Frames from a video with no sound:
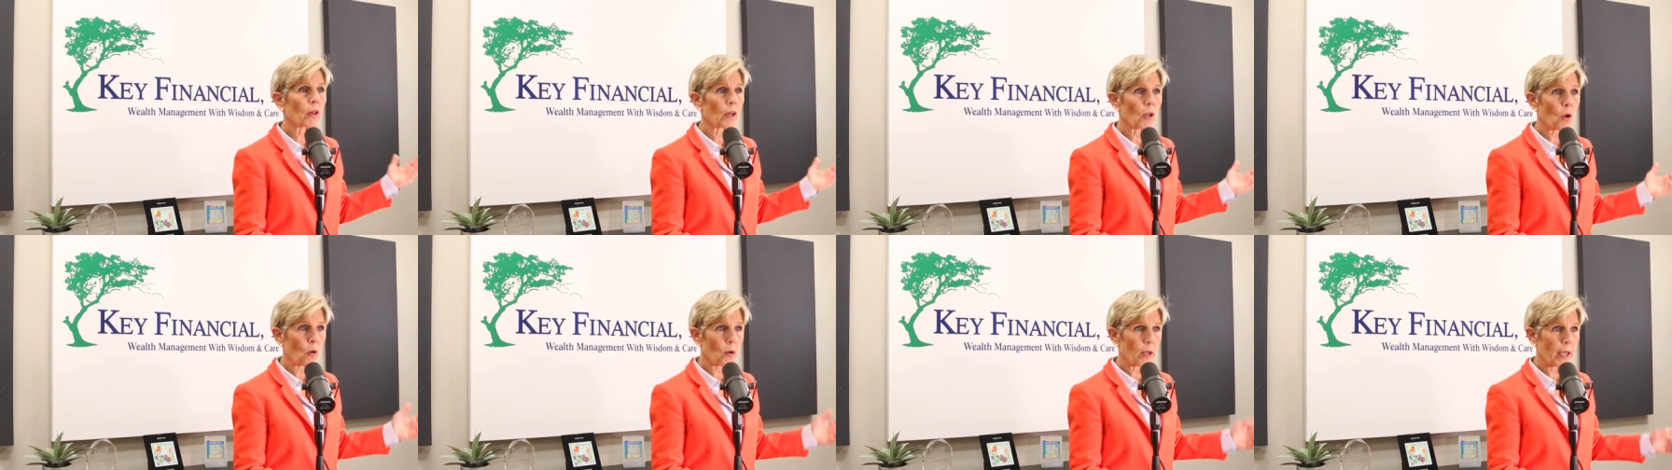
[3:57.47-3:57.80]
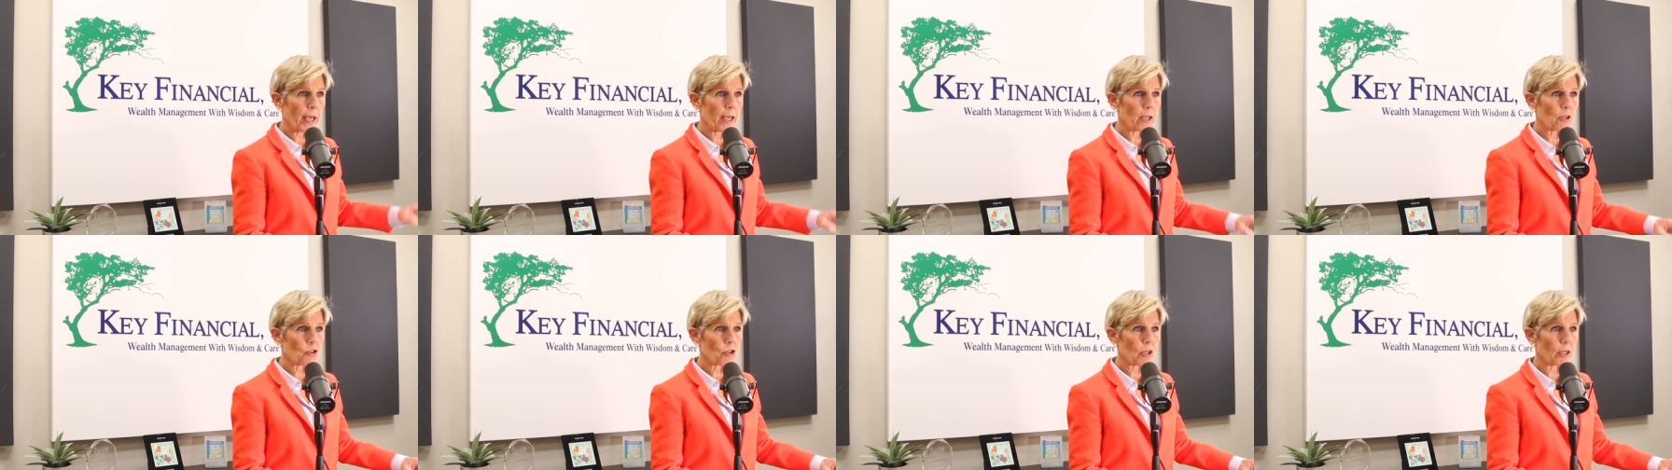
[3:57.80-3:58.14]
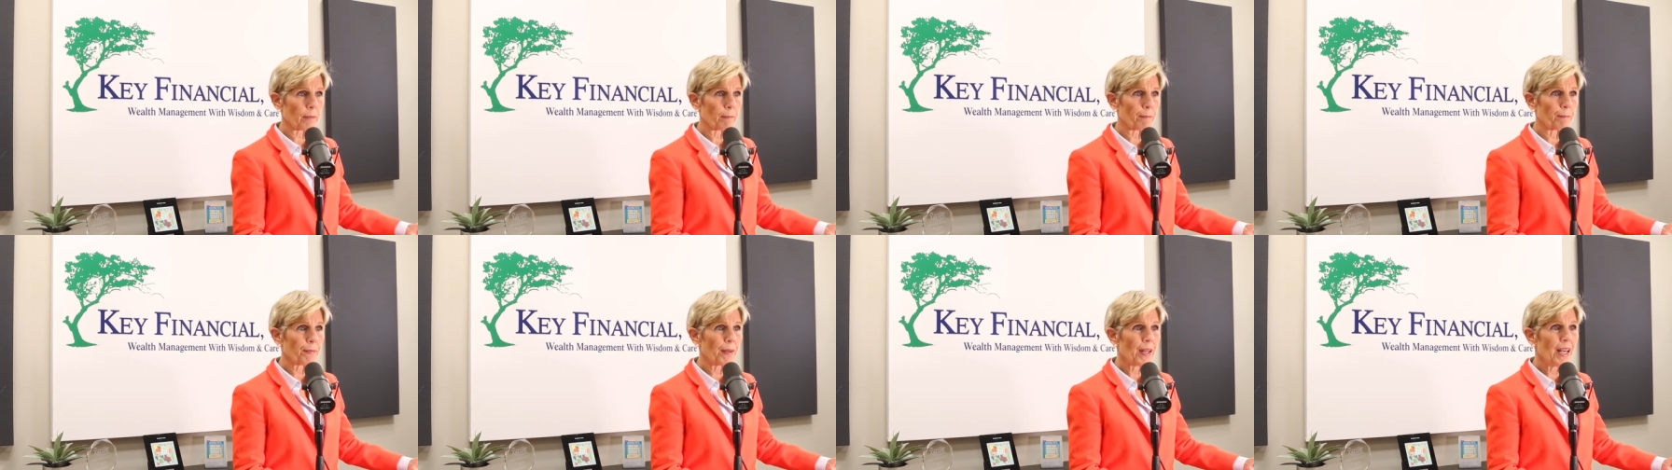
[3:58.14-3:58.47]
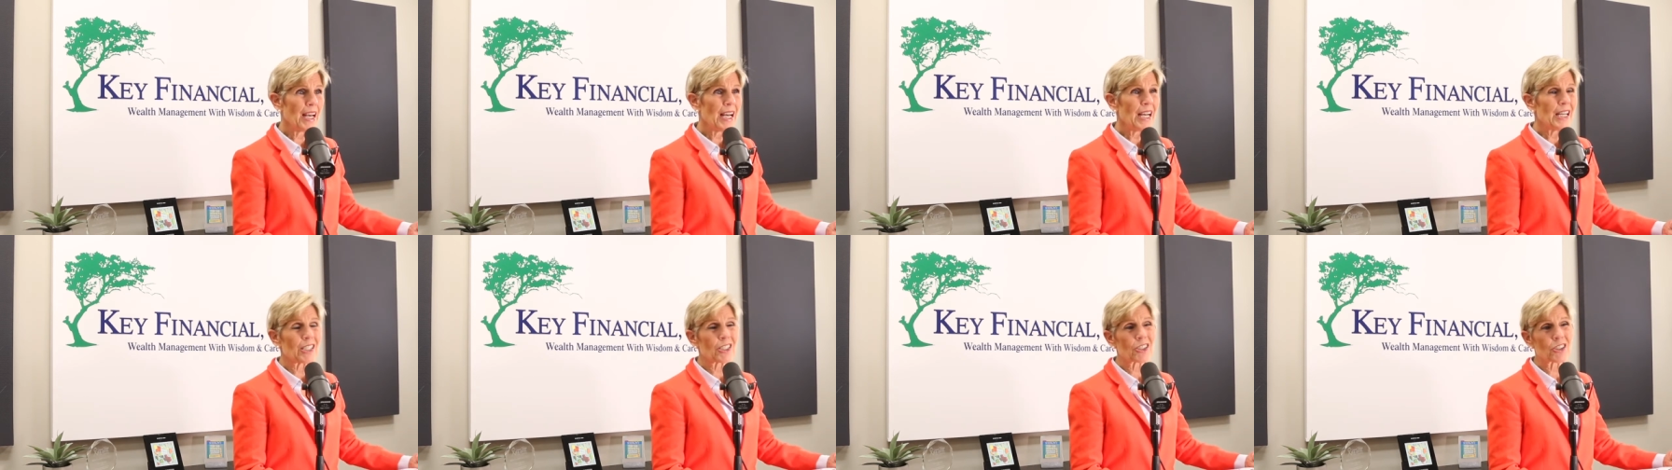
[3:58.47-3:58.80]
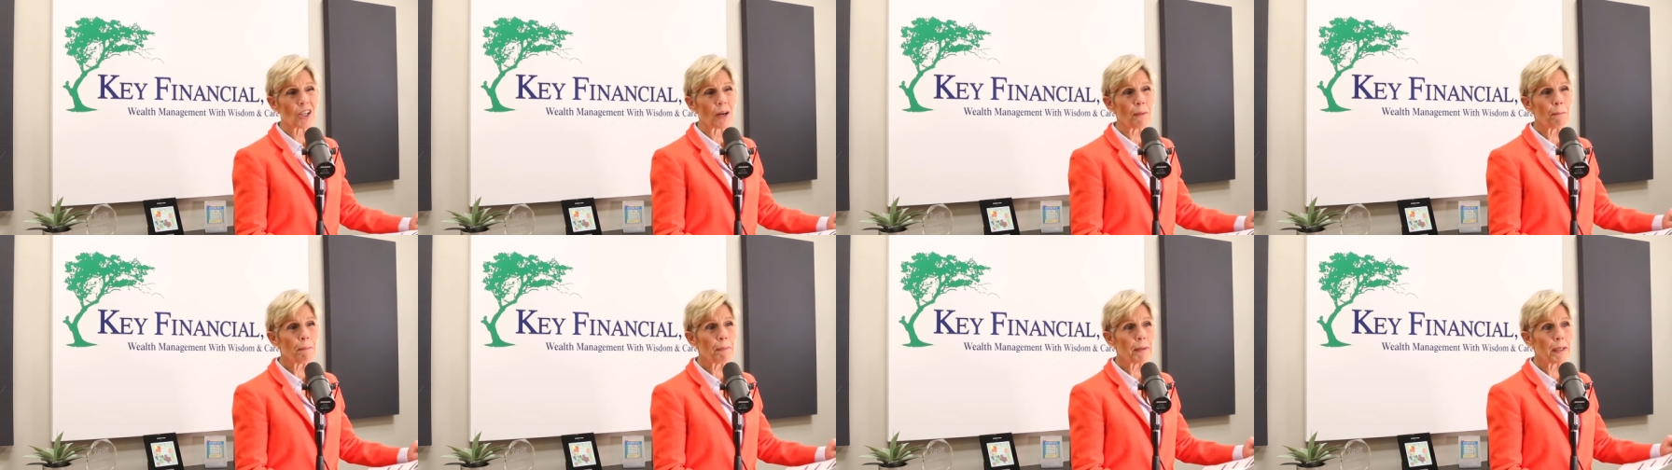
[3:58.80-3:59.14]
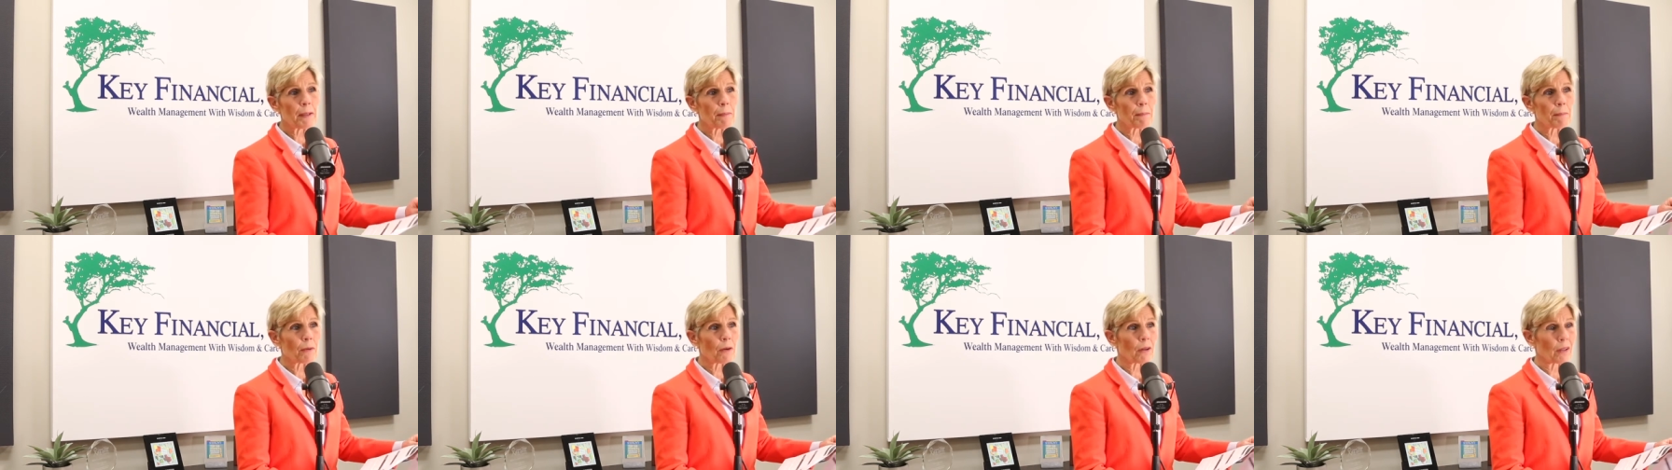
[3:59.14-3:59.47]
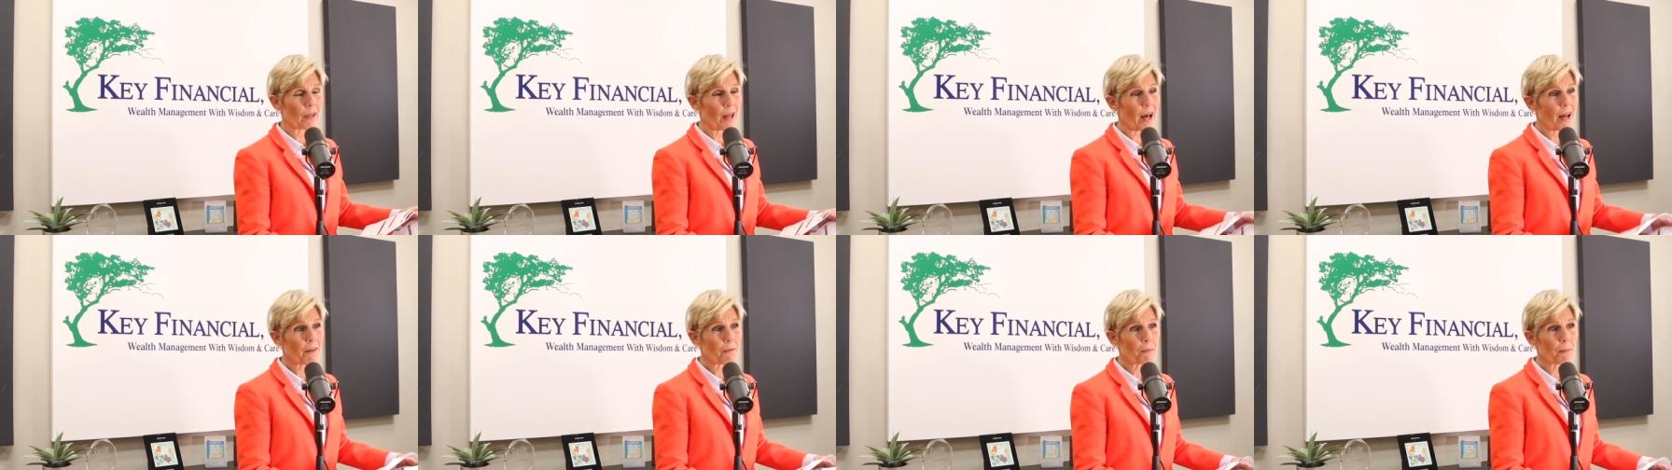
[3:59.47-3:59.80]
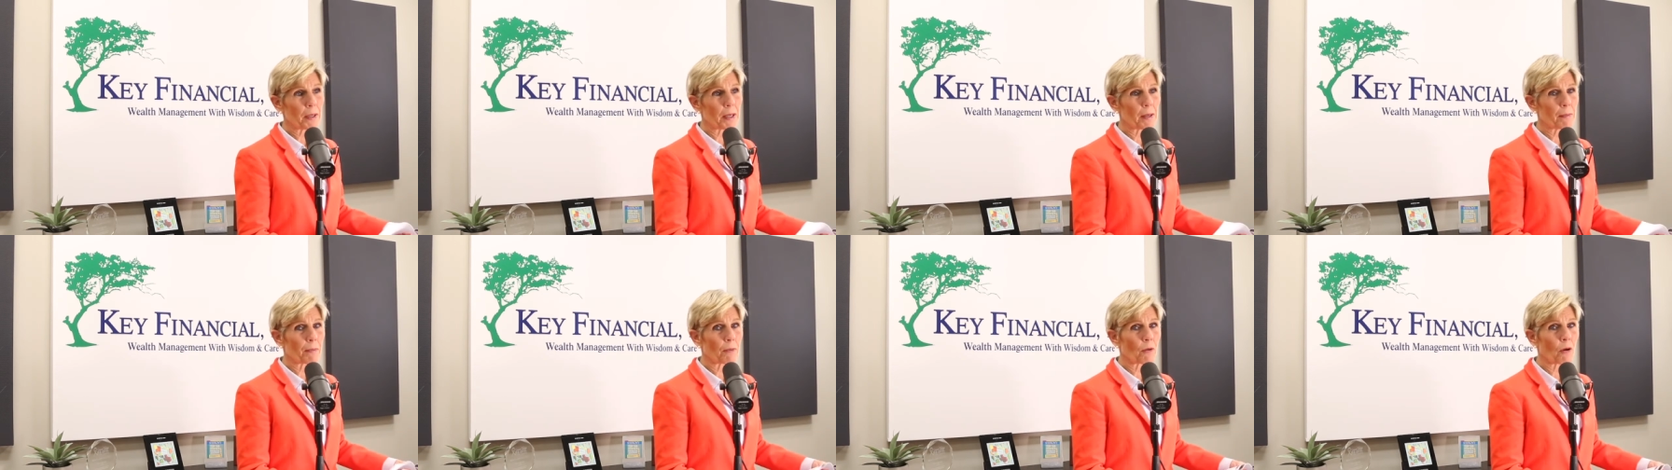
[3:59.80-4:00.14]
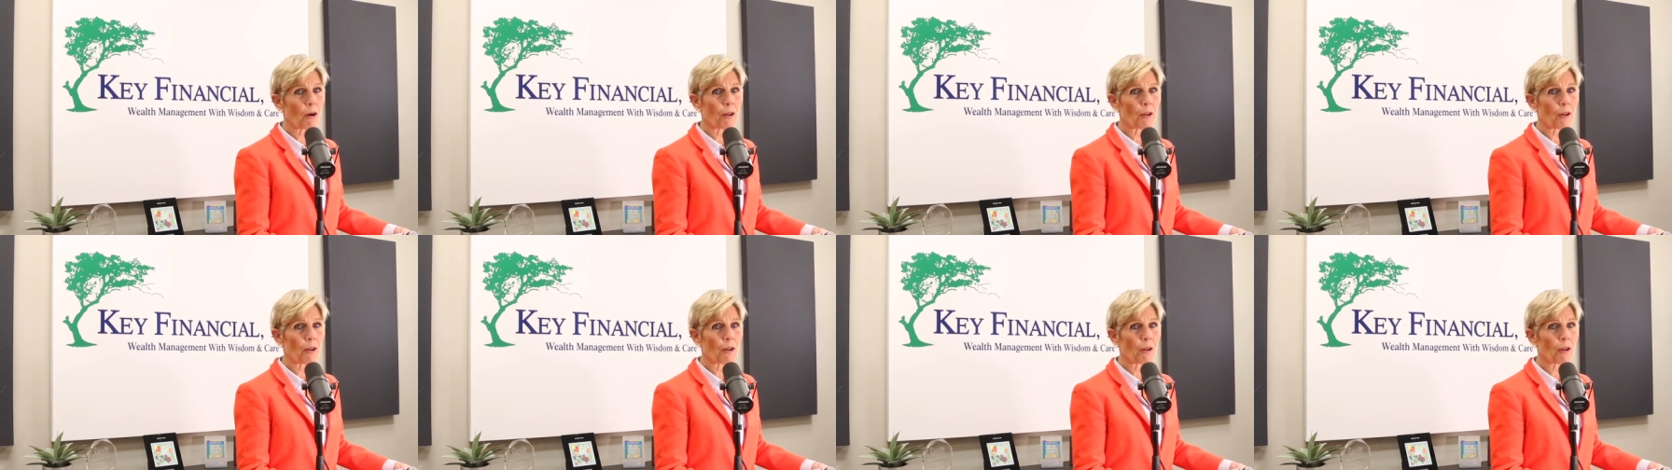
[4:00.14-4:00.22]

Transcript: location? Some people, a lot of people,